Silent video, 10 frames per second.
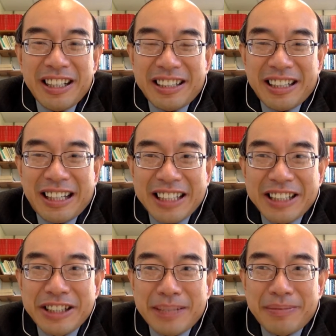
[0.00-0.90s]
The
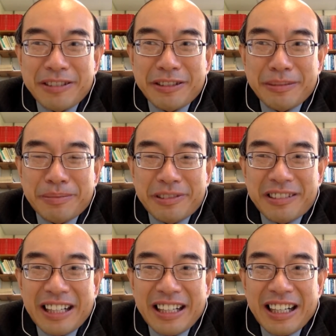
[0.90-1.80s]
last chapter of the
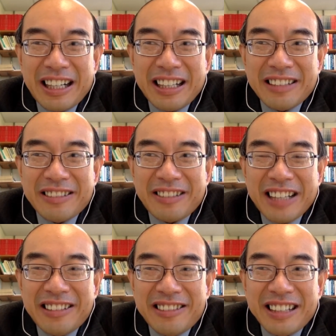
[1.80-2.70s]
book, you know, I
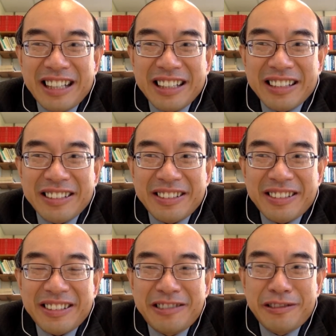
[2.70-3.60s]
look at
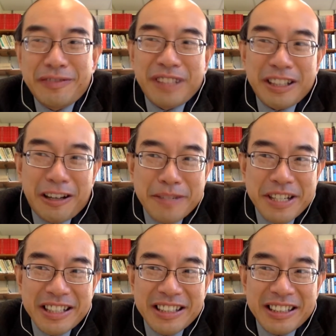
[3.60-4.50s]
two
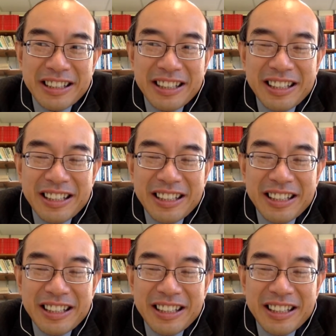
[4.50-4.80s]
phenomenon,